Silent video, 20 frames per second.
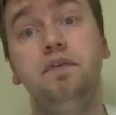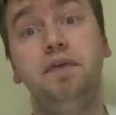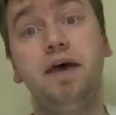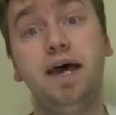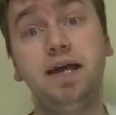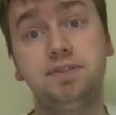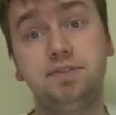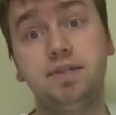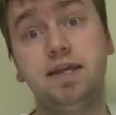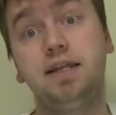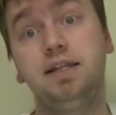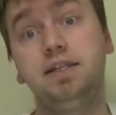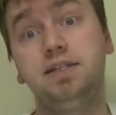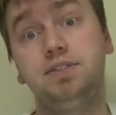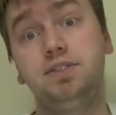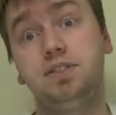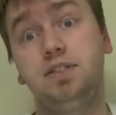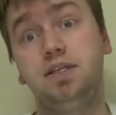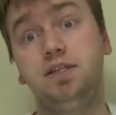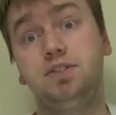That's at
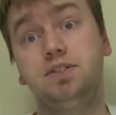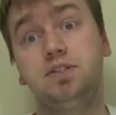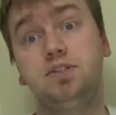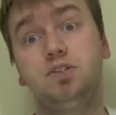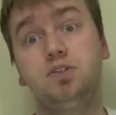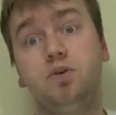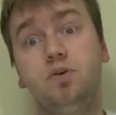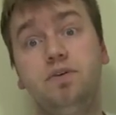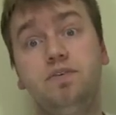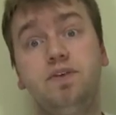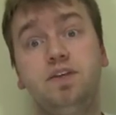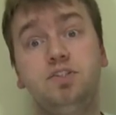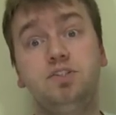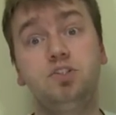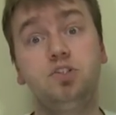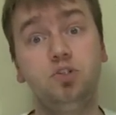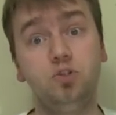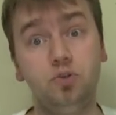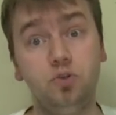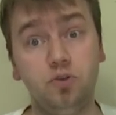least decent. So if it's
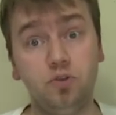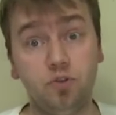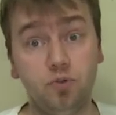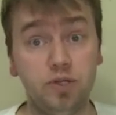3